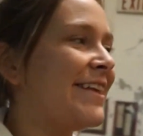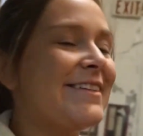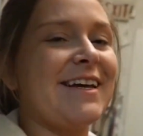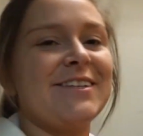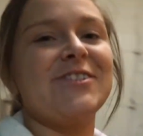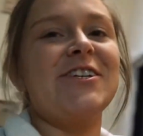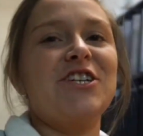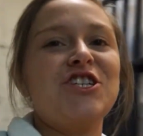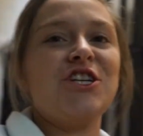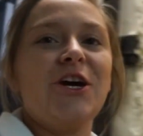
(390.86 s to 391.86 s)
That's actually a
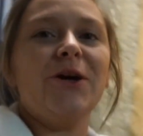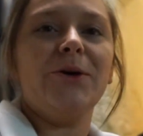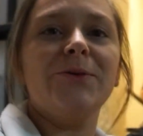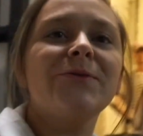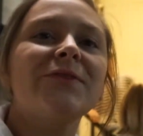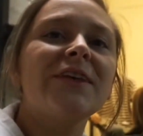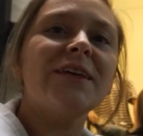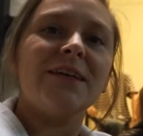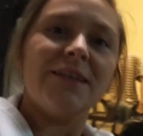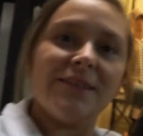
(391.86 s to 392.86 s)
show.
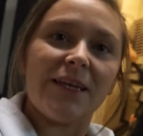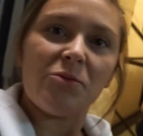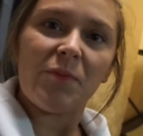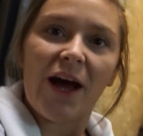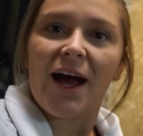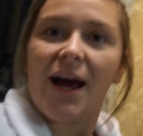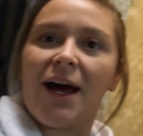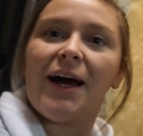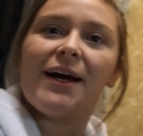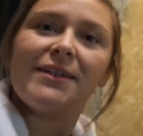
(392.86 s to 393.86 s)
Say
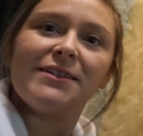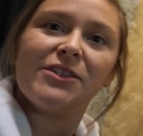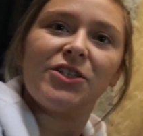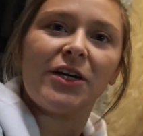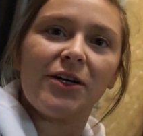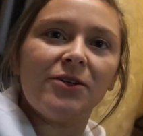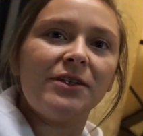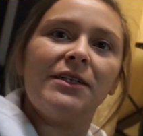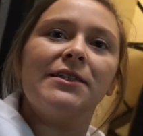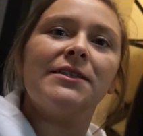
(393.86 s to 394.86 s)
bye to Joe.